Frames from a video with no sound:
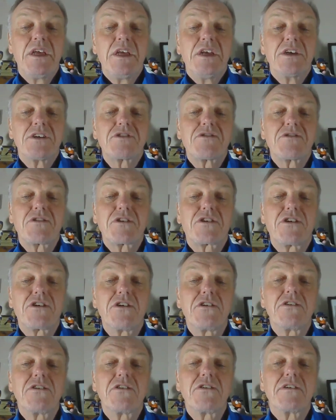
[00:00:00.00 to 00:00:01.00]
So the
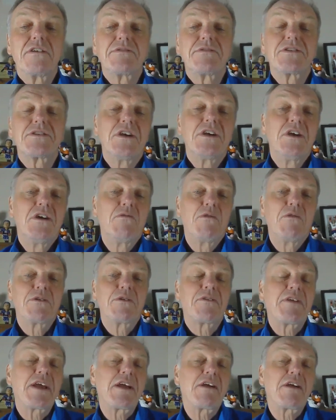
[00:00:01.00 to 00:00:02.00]
curves, whether
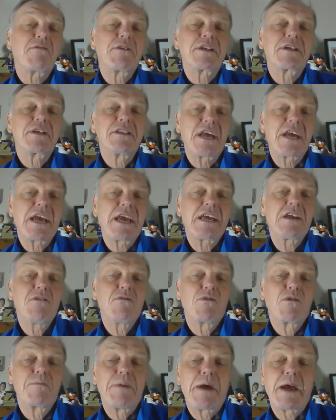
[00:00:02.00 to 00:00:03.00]
they are in contango
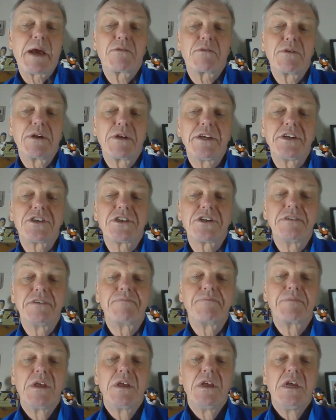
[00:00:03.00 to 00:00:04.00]
or backwardation,
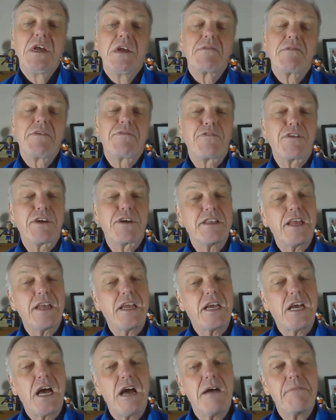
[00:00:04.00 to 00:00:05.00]
reflect a
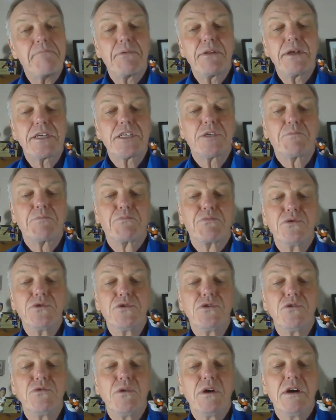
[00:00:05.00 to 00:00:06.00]
complex
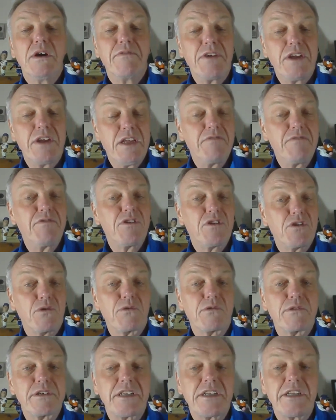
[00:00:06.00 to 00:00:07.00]
brew of
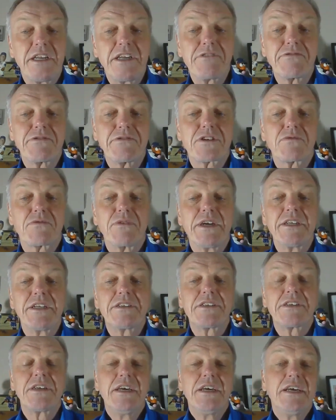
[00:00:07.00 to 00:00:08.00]
inventories and interest
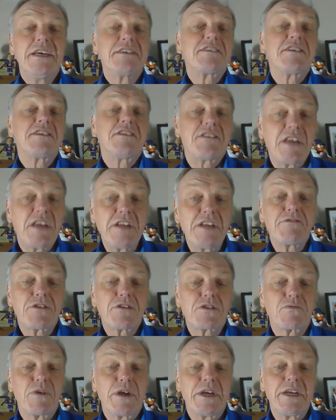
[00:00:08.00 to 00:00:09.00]
rates, since
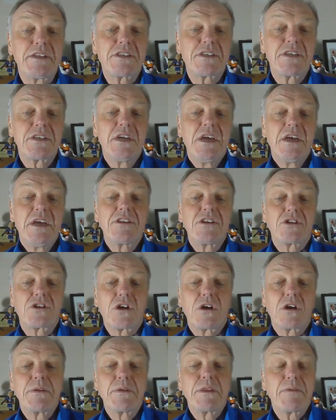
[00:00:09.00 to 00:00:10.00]
interest rates
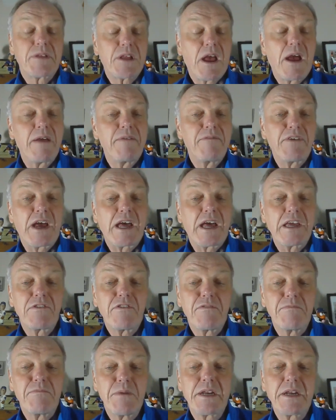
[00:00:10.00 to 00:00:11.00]
determine the time value
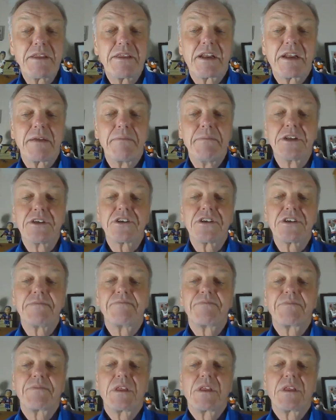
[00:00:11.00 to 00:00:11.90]
of money that I mentioned.